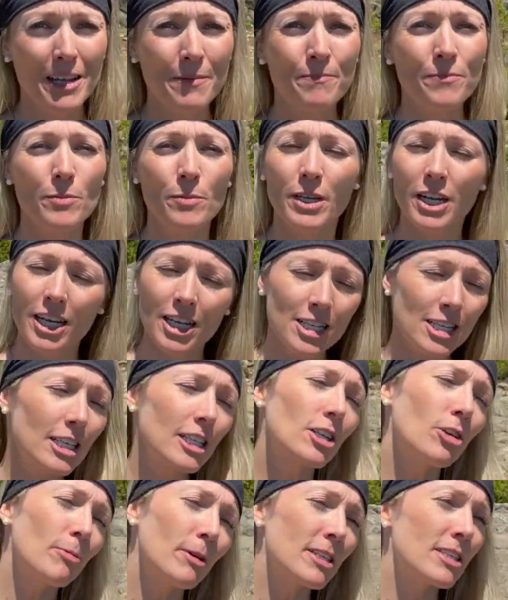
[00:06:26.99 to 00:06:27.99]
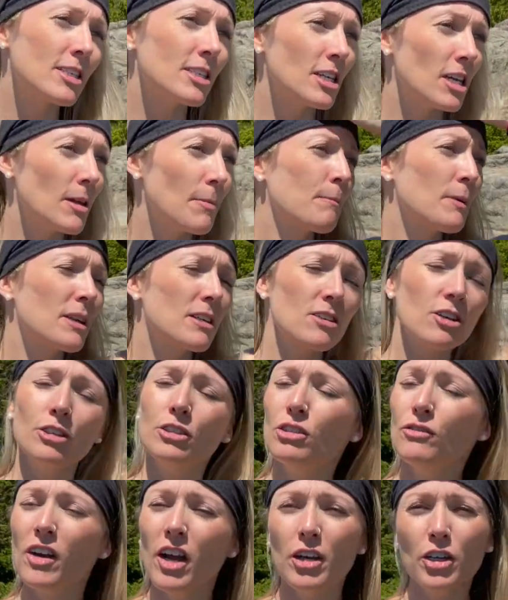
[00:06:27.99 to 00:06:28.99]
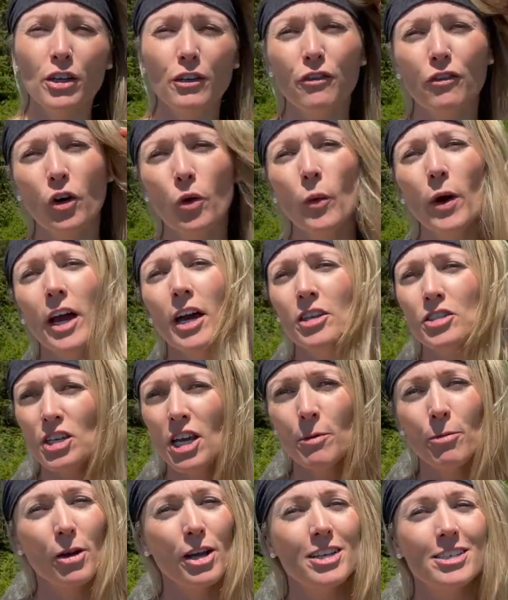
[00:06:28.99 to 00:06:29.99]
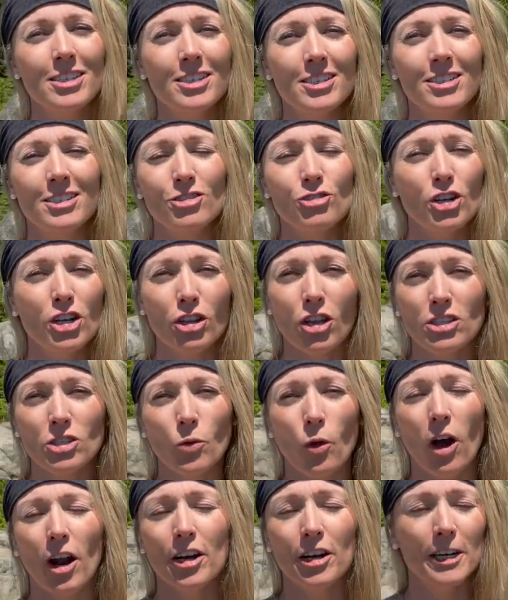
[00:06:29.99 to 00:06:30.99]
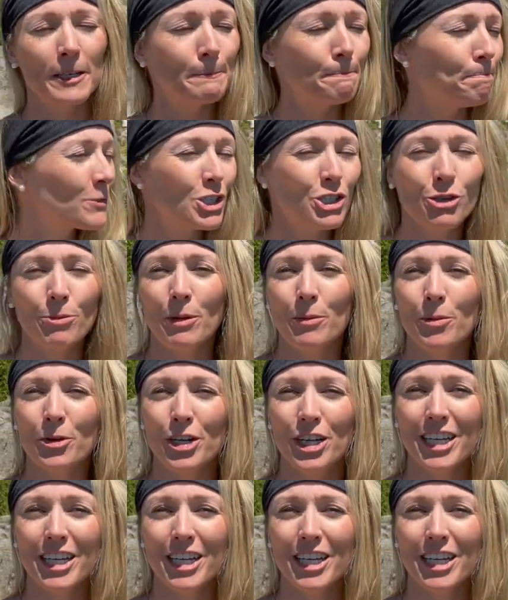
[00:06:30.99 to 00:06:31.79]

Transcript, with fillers: The beginning's a little bit steep, but as long as you've got good footwear, take breaks and drink lots of water, should be pretty